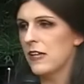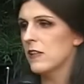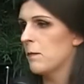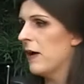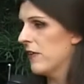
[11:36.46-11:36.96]
you
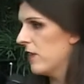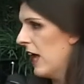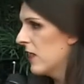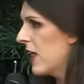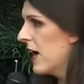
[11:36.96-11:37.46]
the best
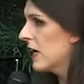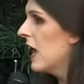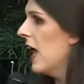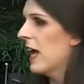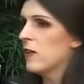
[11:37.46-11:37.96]
headline,
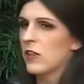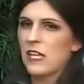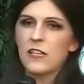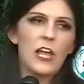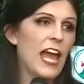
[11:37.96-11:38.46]
and you
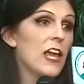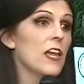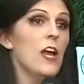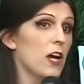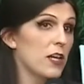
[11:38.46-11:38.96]
think, "Hey,
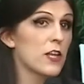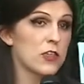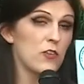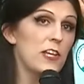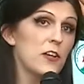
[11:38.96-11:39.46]

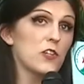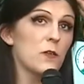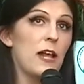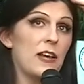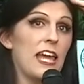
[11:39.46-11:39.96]
3 years
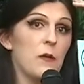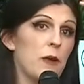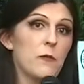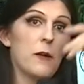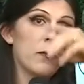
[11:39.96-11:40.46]
from now, I can't
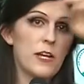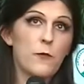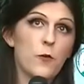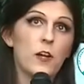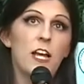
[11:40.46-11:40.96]
wait when I'm running
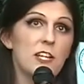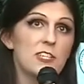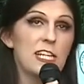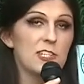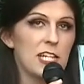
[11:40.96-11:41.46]
for
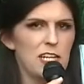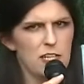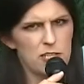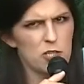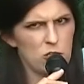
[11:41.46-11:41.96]
state senate in
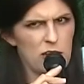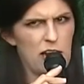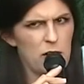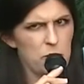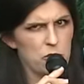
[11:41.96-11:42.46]
a district that
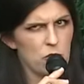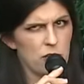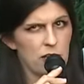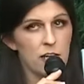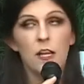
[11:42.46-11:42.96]
hadn't been
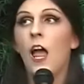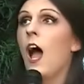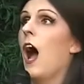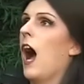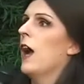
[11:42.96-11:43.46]
drawn yet.
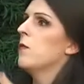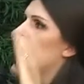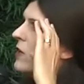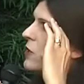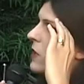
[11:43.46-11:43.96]
I
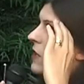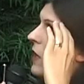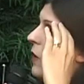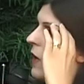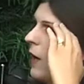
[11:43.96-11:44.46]
wonder
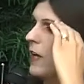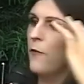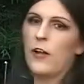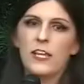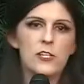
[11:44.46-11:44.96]

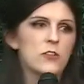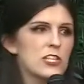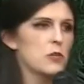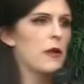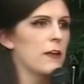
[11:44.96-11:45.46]
if I can use this
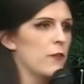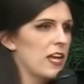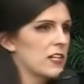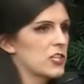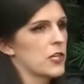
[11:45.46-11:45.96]
to my
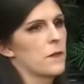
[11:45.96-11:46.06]
advantage."